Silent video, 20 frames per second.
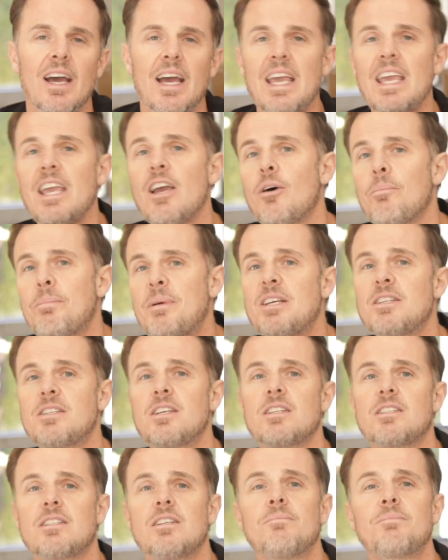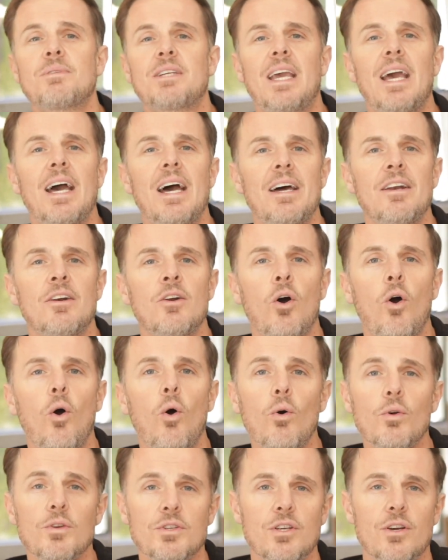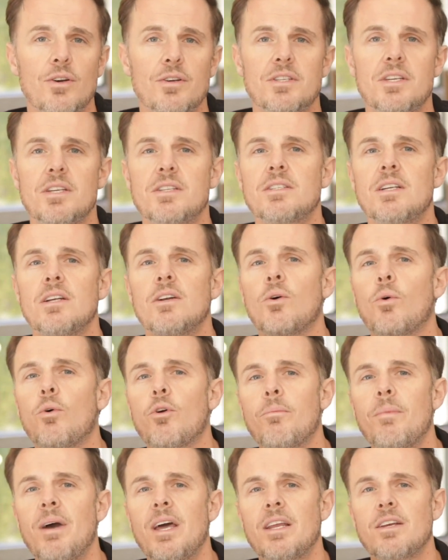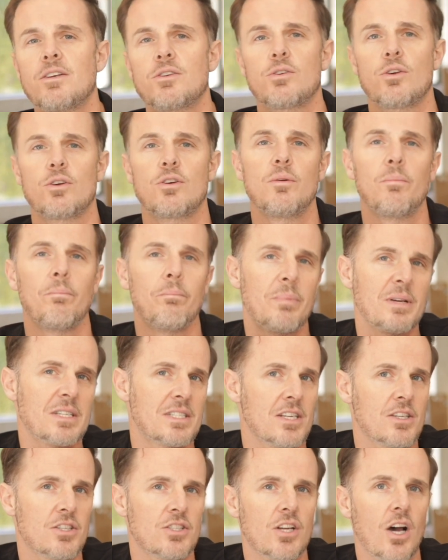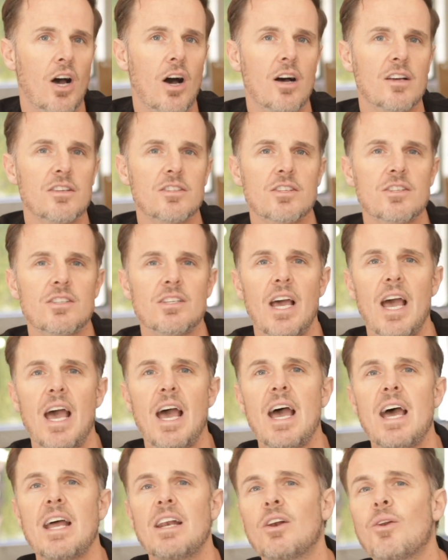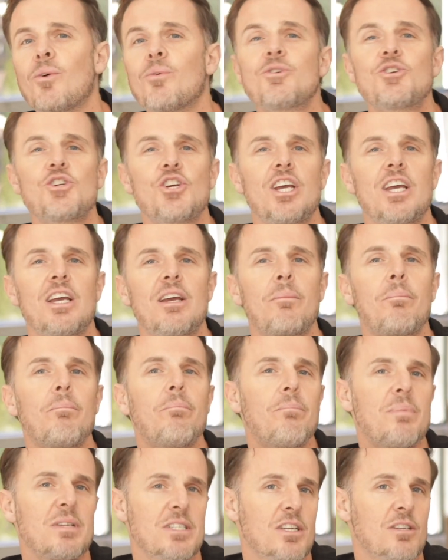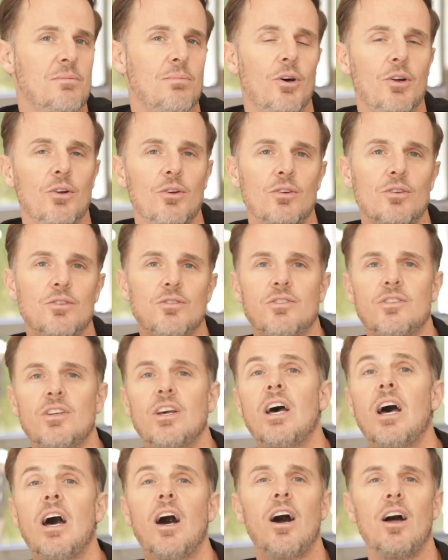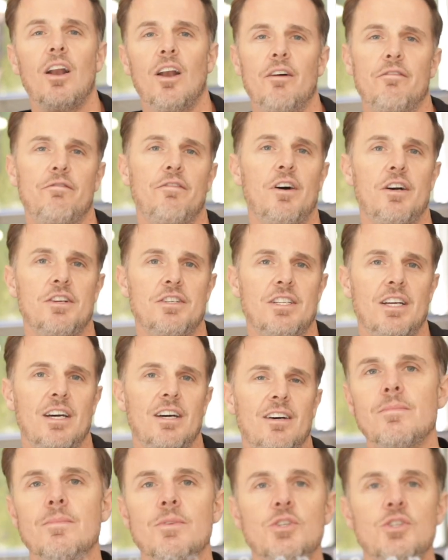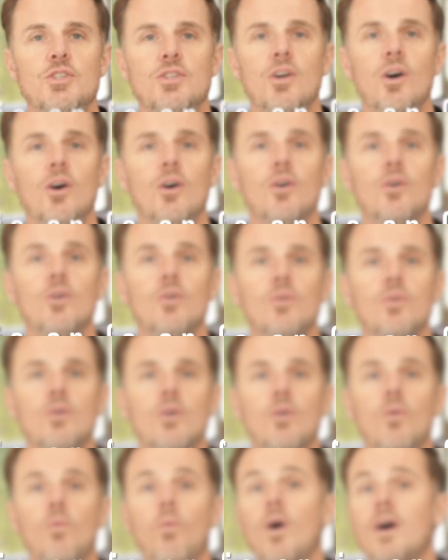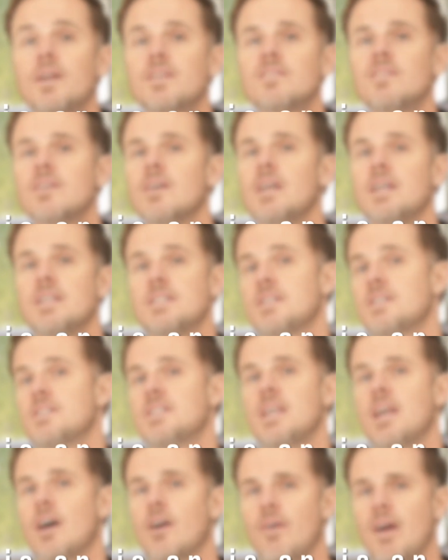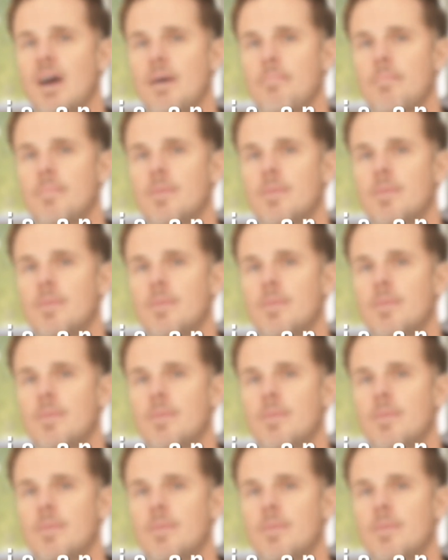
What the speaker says: ERP systems can also assist in automating certain business tasks and launching business models a lot faster. So what is a CRM?